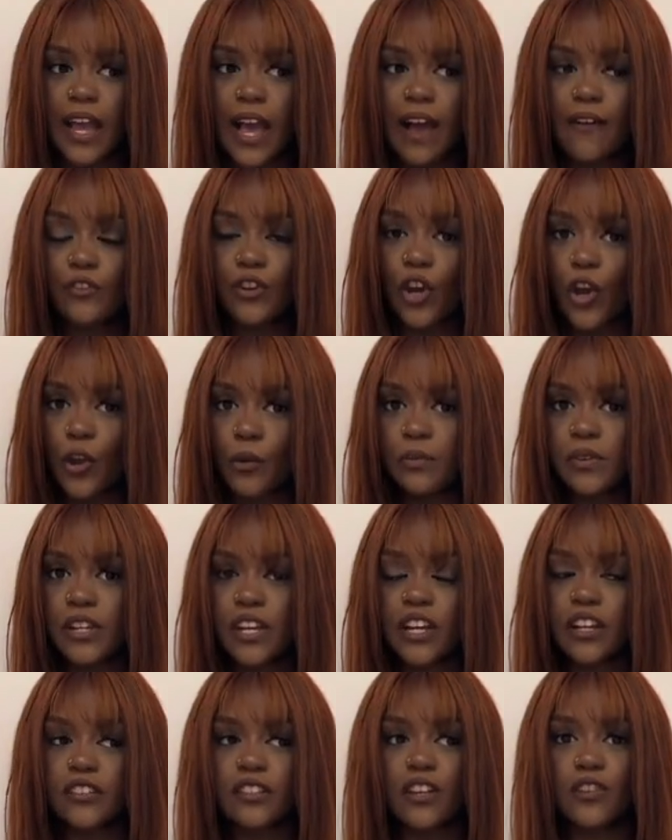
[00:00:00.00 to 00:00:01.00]
I haven't opened it
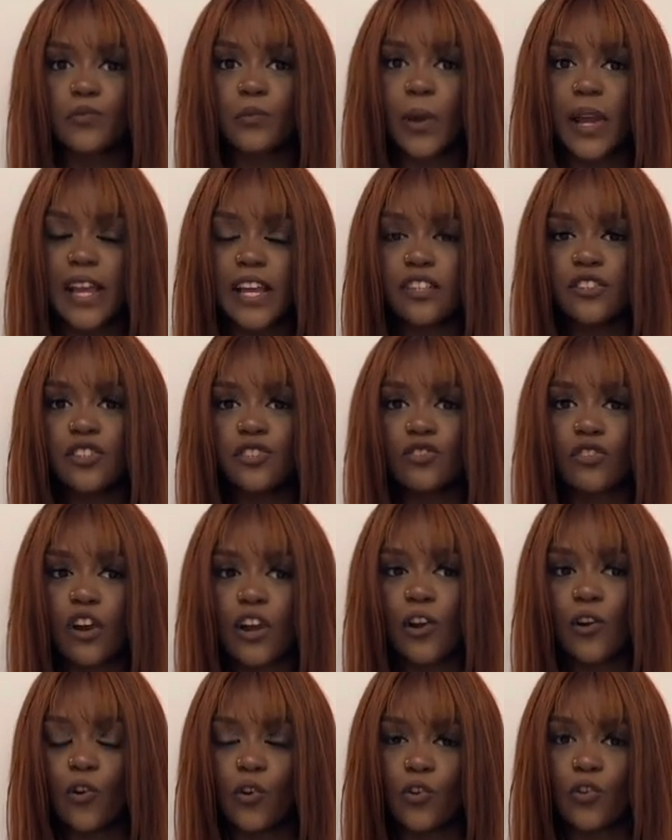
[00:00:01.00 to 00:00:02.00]
because I was waiting to try
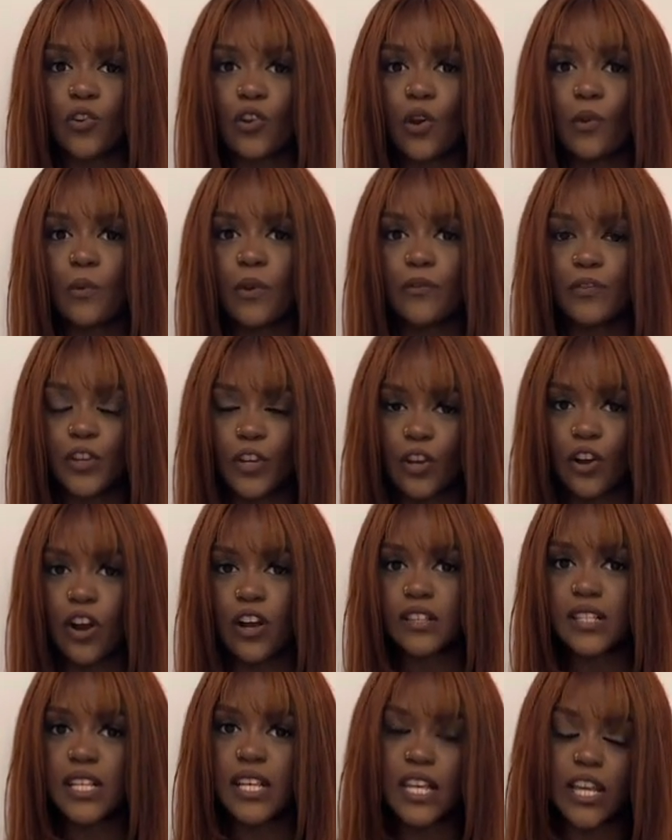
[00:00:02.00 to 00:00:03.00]
it on with you guys
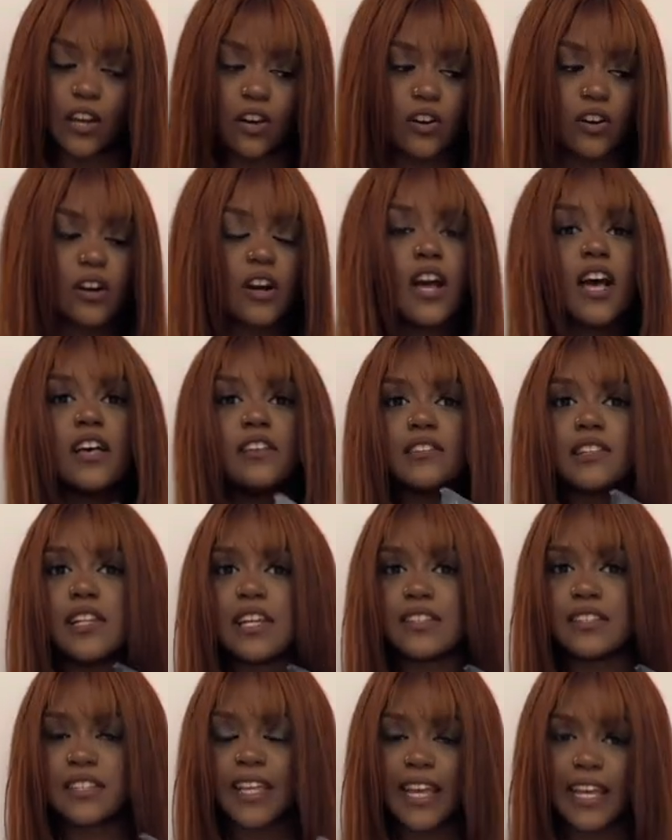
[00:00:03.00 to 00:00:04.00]
here. So
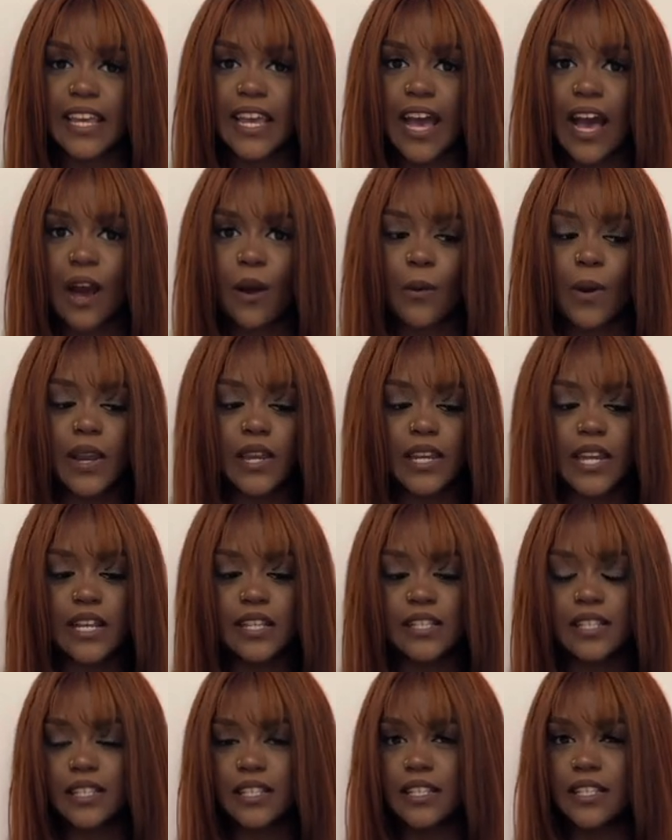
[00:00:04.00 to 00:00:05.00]
let's take it out and let's
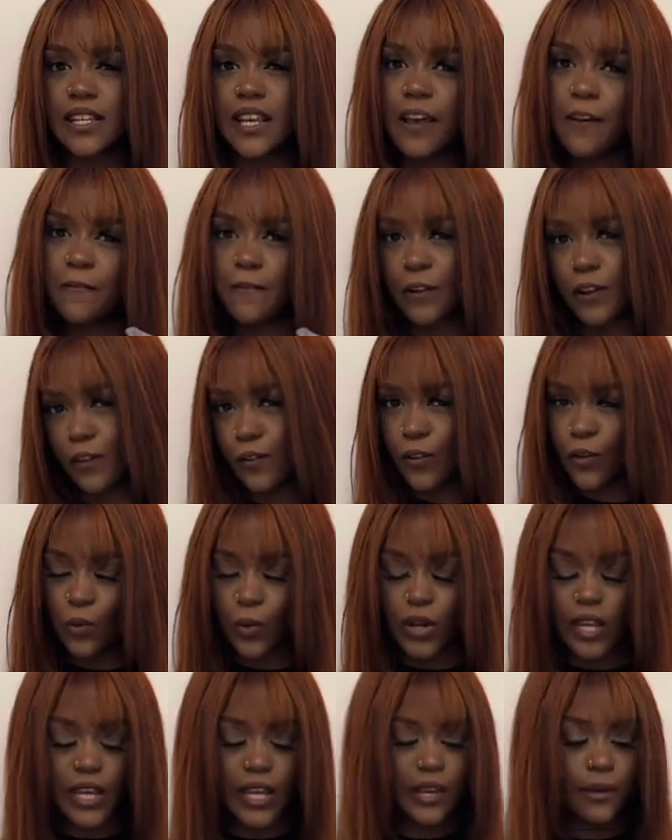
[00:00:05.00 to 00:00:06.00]
get a feel of the
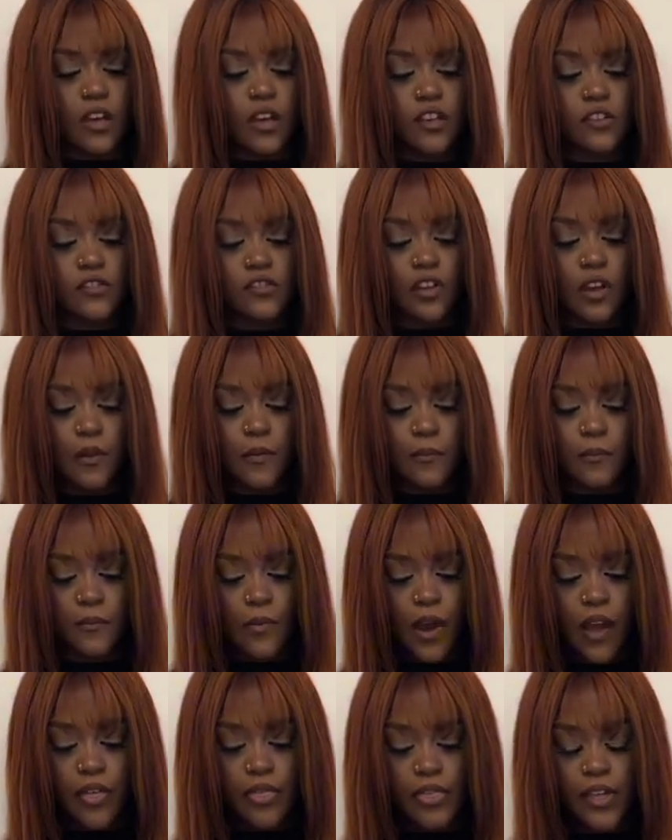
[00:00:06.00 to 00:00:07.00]
quality. So
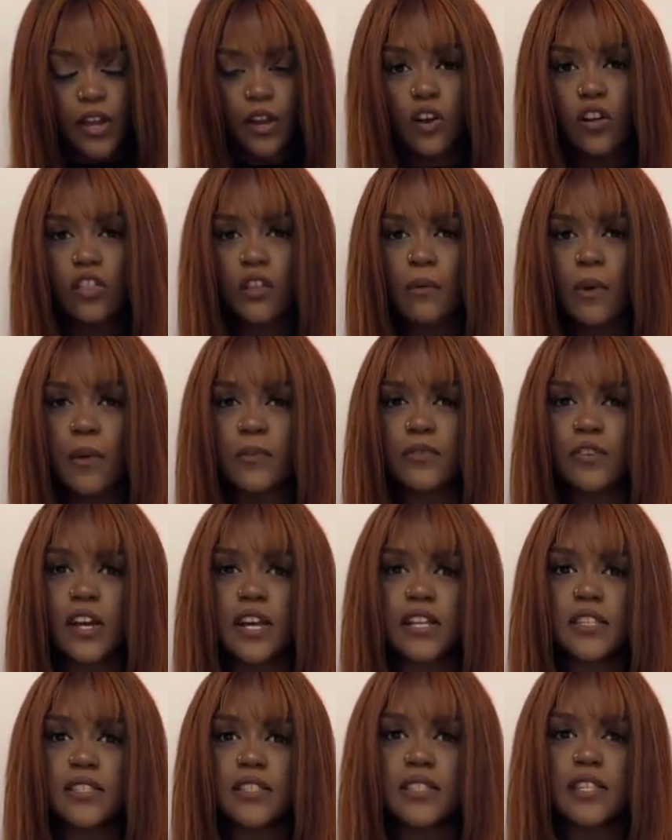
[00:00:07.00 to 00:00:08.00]
I think on the website
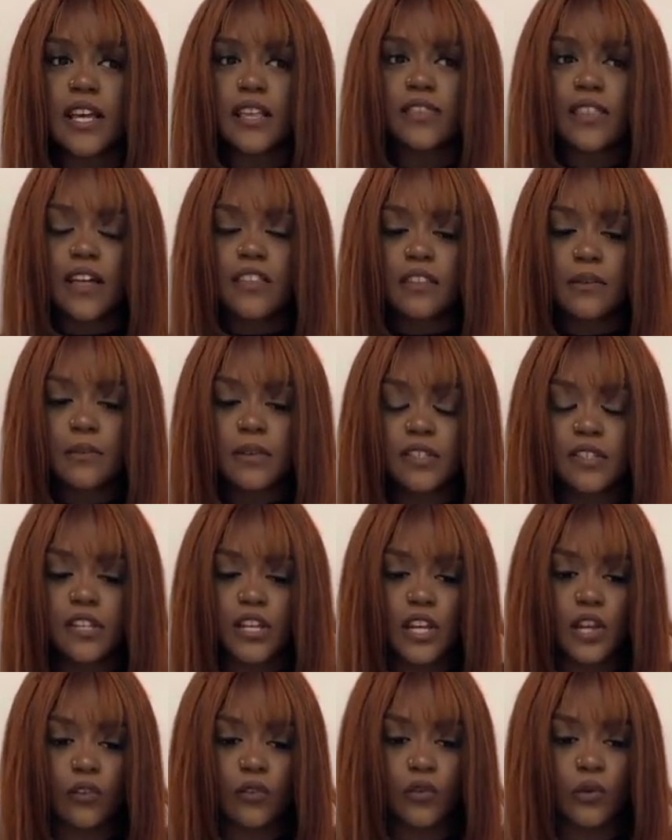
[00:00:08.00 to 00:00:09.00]
it said that the
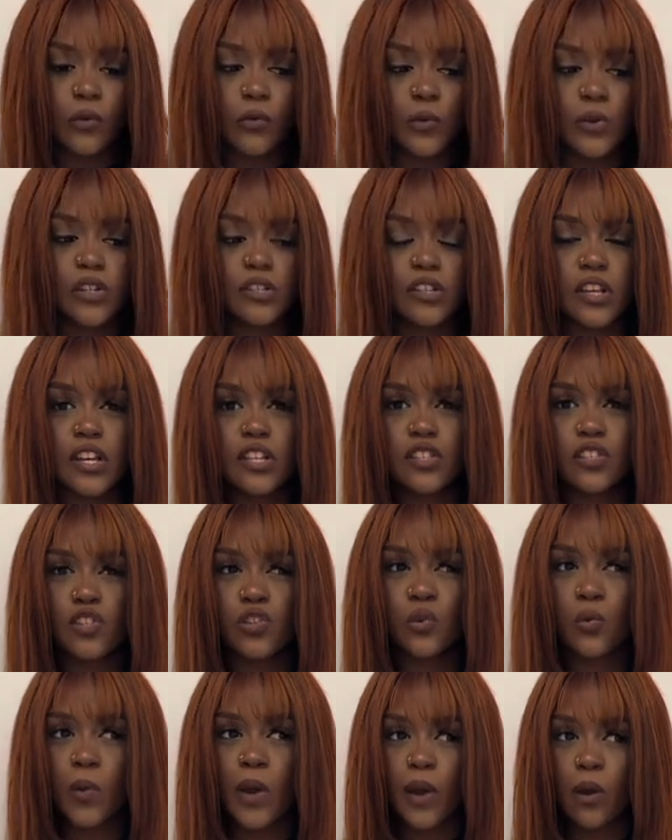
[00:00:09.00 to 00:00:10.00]
material was a
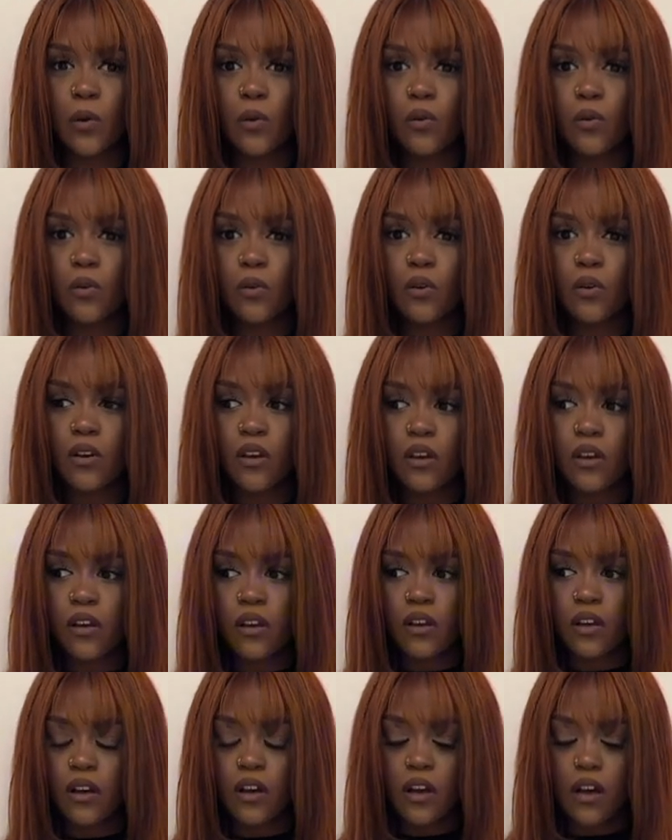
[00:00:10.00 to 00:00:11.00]
twill,
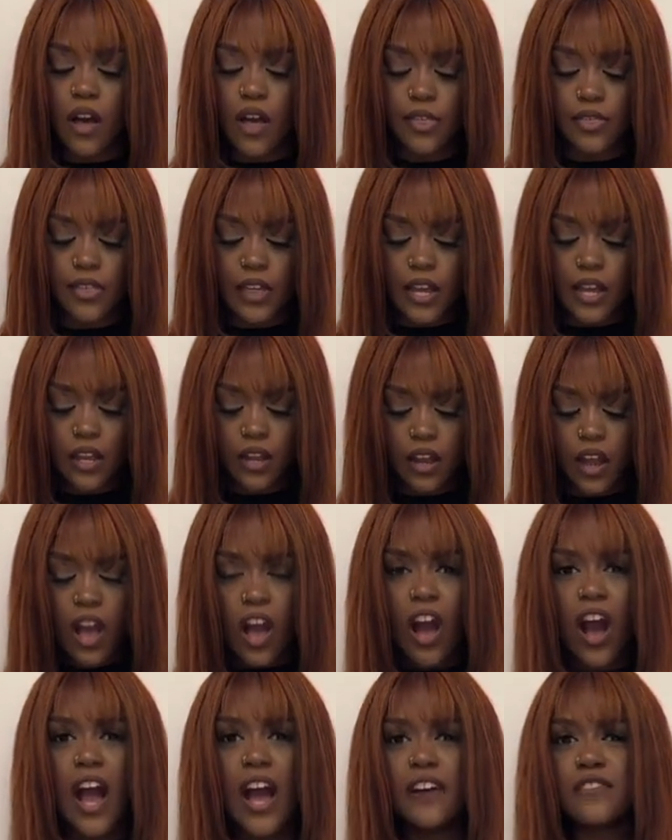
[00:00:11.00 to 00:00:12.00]
I think.
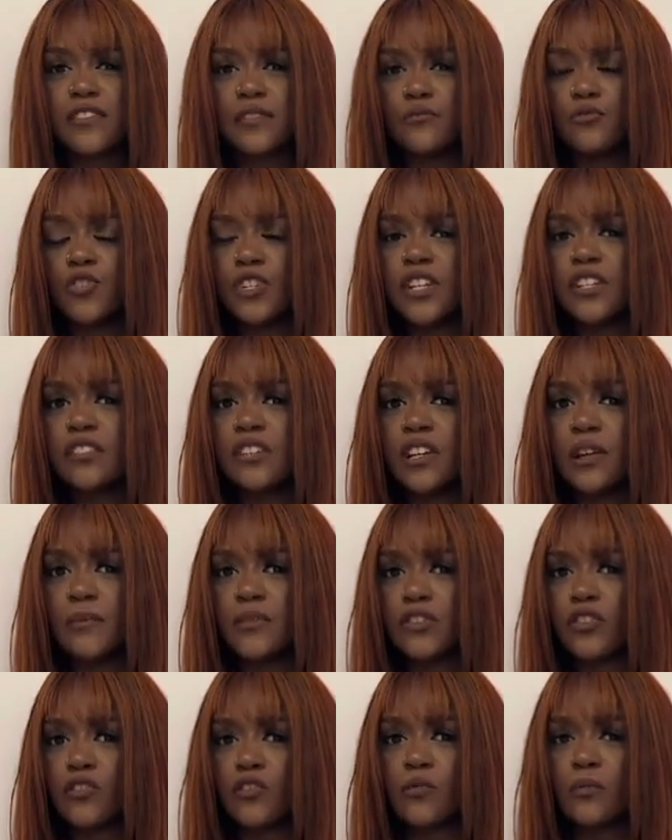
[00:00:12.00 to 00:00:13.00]
I have some jeans in that
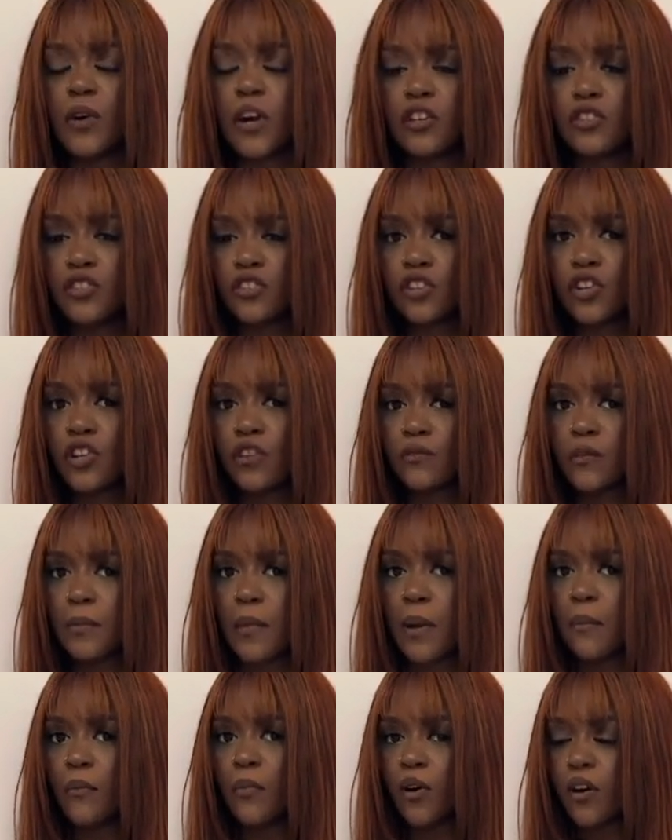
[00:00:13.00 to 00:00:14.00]
material, but I just couldn't
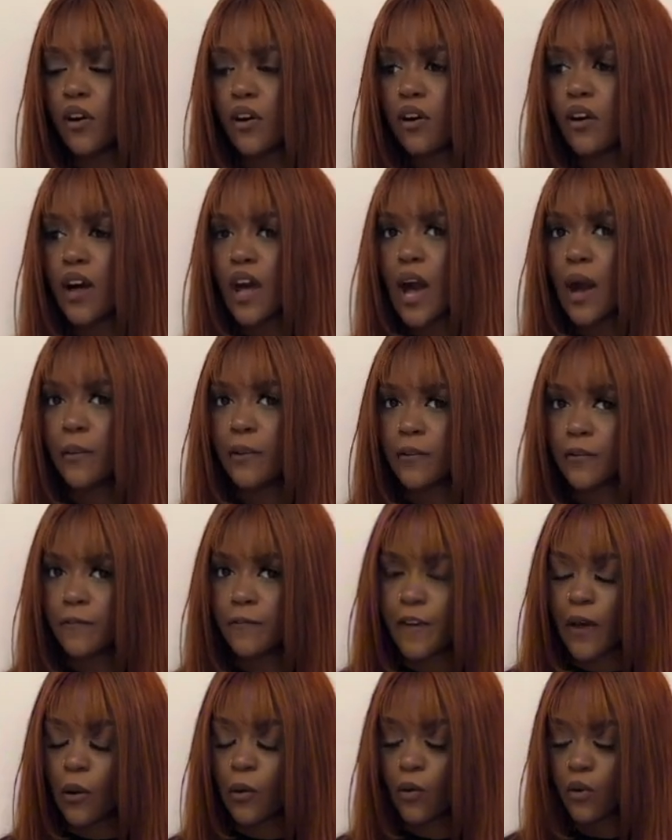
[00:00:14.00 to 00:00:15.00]
remember how it
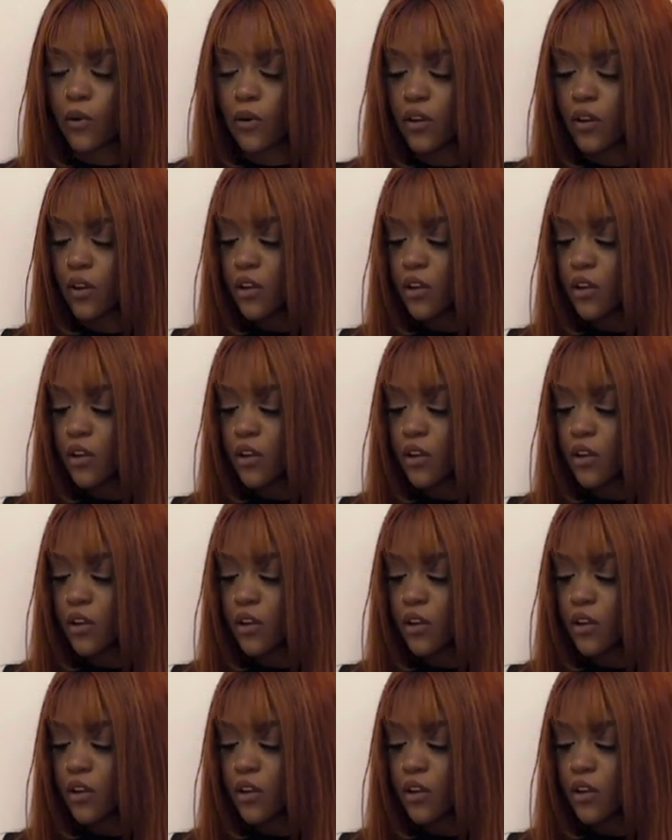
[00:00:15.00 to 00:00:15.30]
felt.